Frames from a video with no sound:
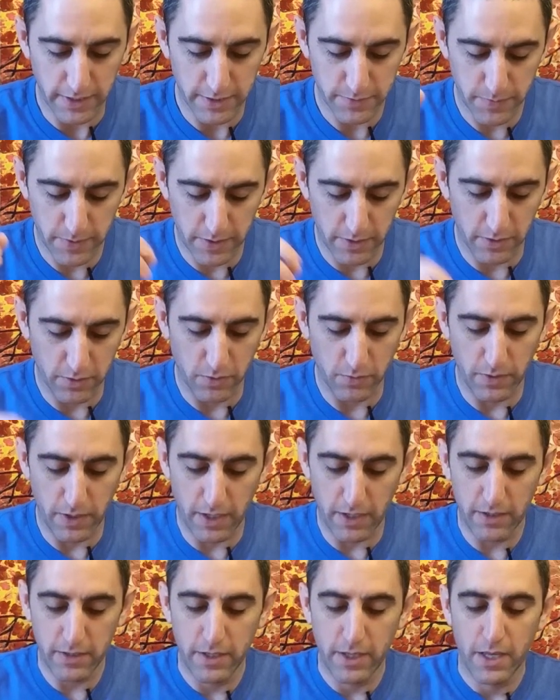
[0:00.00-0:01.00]
it's been a little
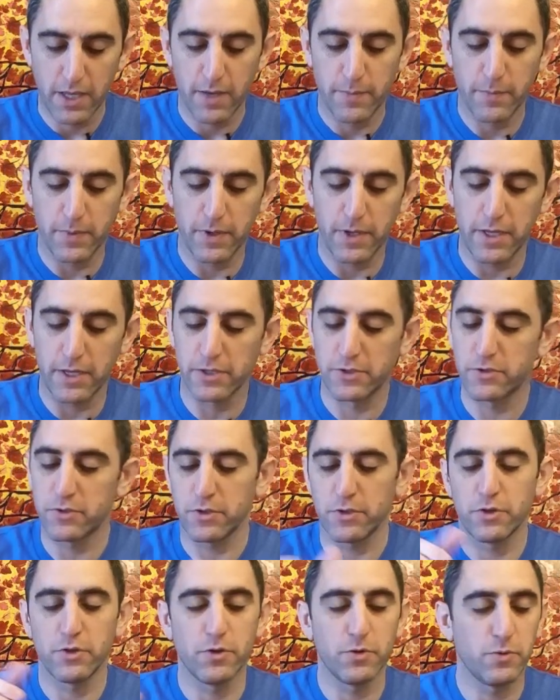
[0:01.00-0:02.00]
while, is
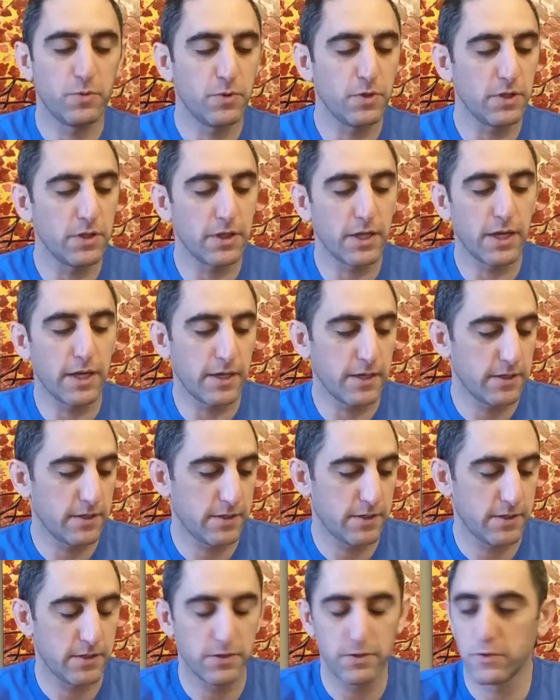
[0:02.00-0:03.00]
you'll
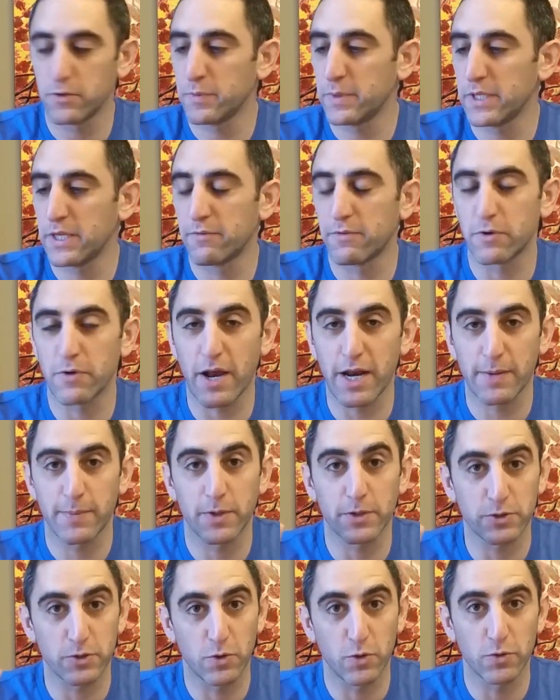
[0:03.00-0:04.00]
be given a
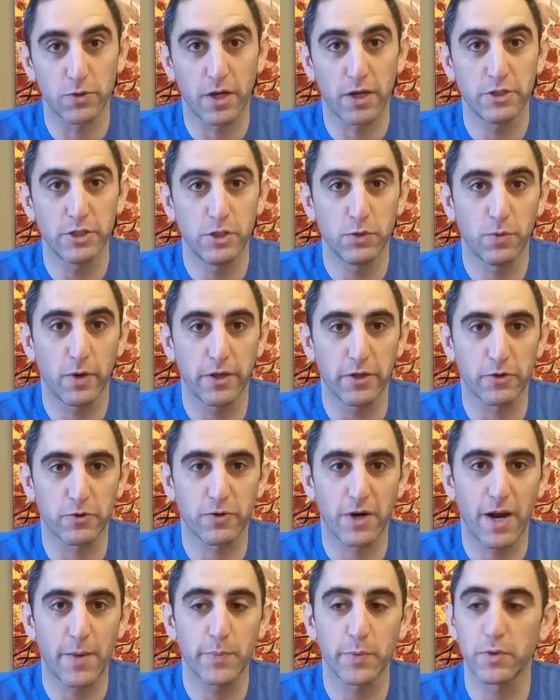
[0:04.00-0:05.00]
racquetball to hold on to while you
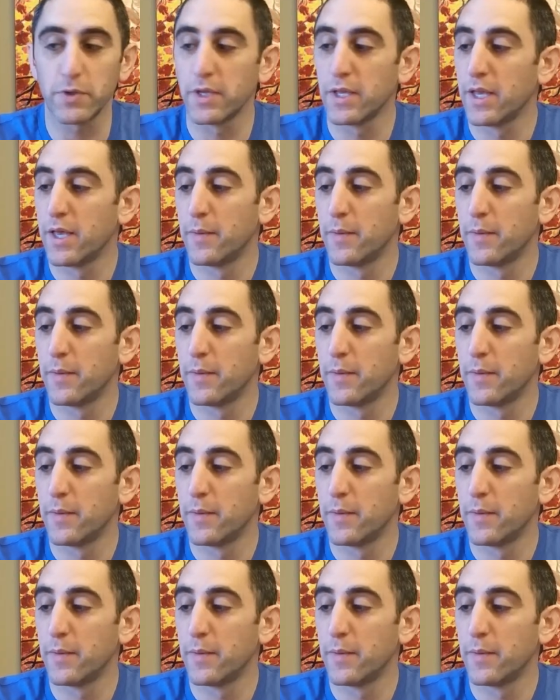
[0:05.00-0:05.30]
grapple,